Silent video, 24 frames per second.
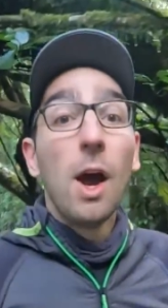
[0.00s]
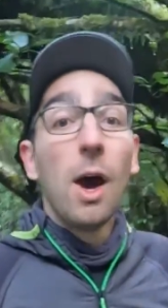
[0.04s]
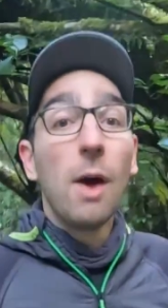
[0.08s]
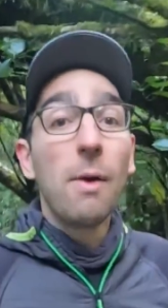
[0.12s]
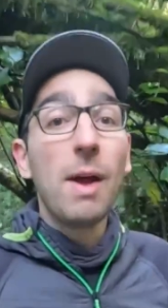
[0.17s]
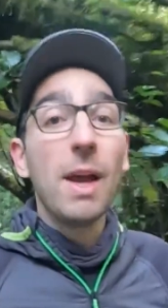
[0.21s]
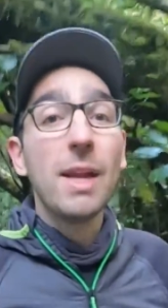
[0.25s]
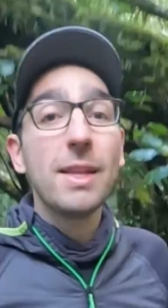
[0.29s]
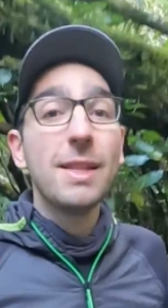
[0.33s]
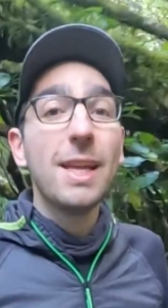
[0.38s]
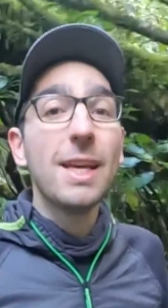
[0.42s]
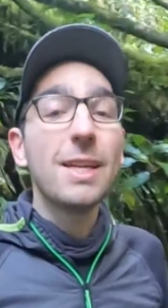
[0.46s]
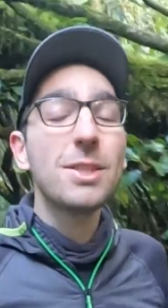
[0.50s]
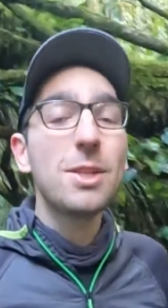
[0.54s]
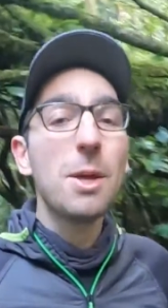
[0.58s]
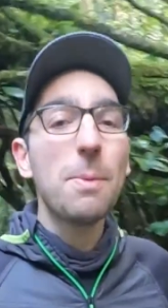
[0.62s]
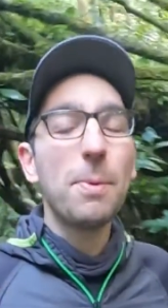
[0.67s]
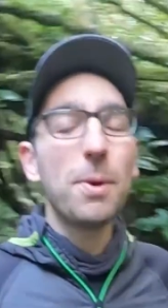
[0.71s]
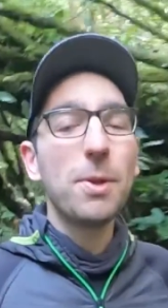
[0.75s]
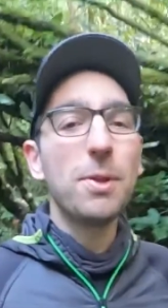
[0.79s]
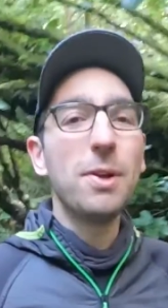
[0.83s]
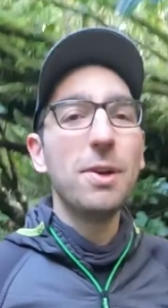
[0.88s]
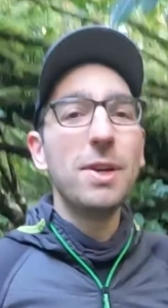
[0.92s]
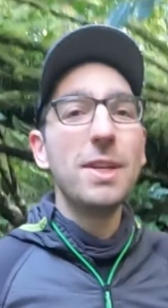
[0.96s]
Alright, next up
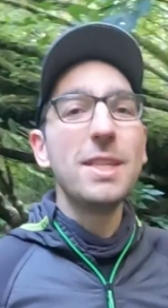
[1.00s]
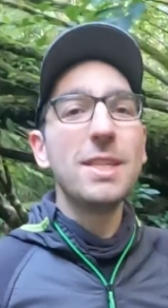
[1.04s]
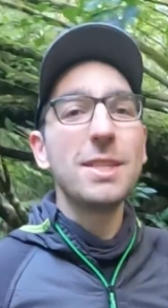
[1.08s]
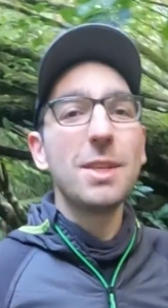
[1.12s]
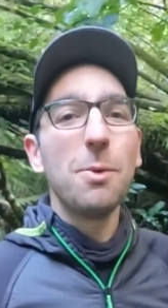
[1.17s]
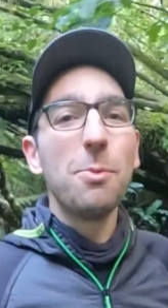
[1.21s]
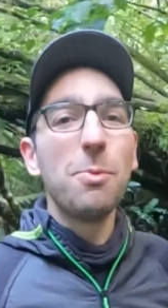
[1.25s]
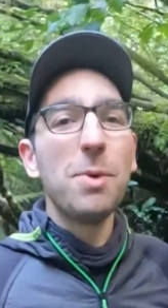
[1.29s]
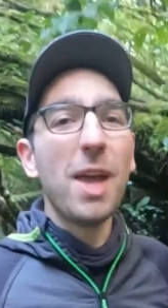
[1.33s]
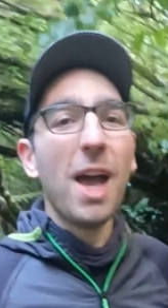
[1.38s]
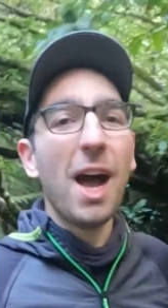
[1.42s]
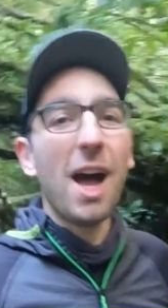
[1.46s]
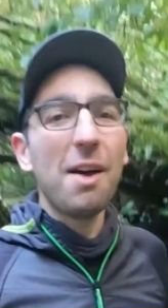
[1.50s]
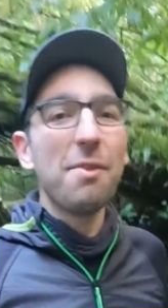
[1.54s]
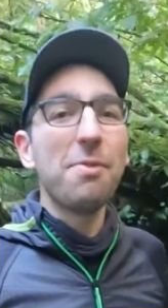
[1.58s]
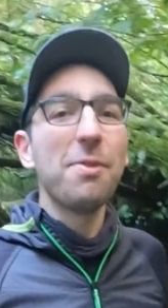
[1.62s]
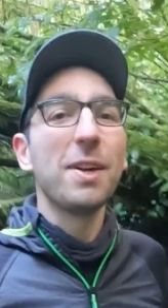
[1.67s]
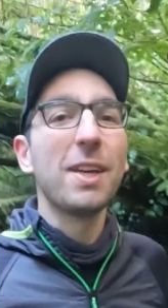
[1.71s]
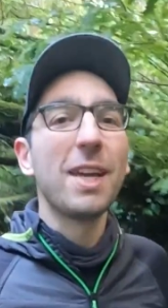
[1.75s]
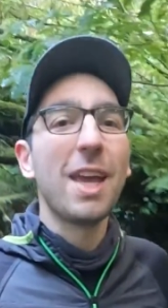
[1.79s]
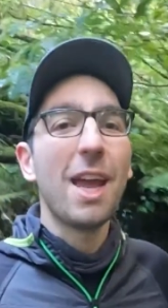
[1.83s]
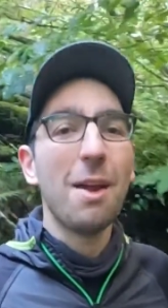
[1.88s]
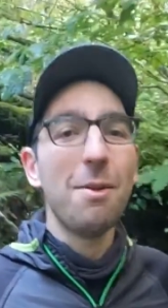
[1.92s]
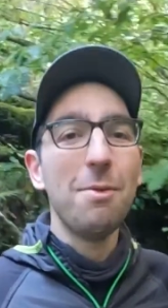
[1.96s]
on our list we have
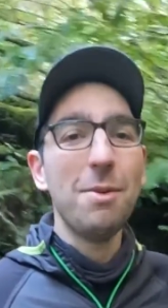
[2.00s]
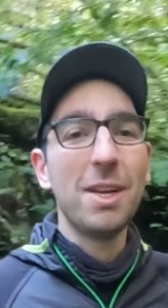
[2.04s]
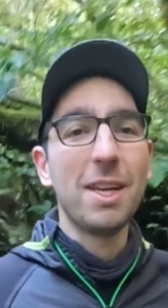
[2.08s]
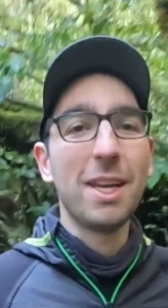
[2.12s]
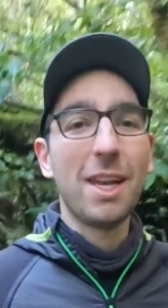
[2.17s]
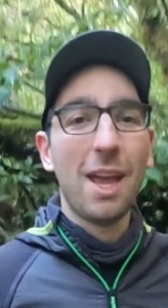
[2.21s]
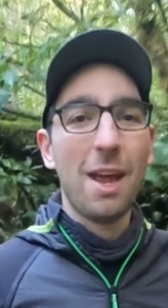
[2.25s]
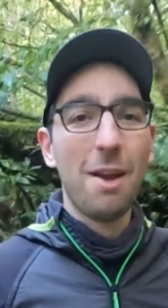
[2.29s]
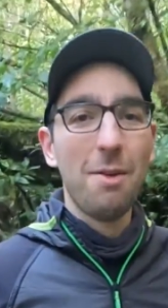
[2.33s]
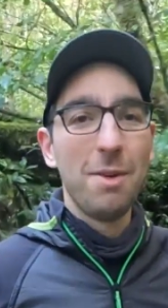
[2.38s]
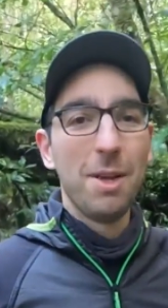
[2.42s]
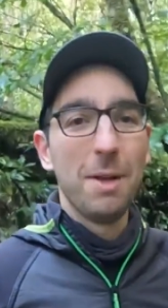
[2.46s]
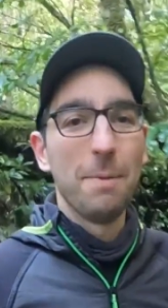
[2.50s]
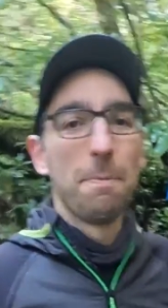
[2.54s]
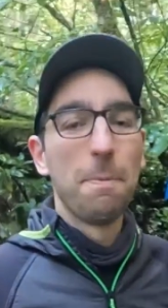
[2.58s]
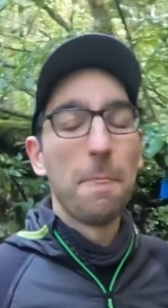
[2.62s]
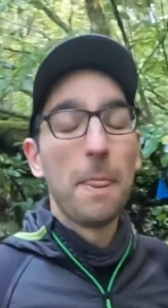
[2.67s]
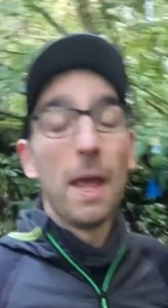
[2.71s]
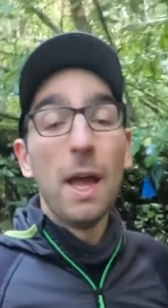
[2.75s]
Kerikeri.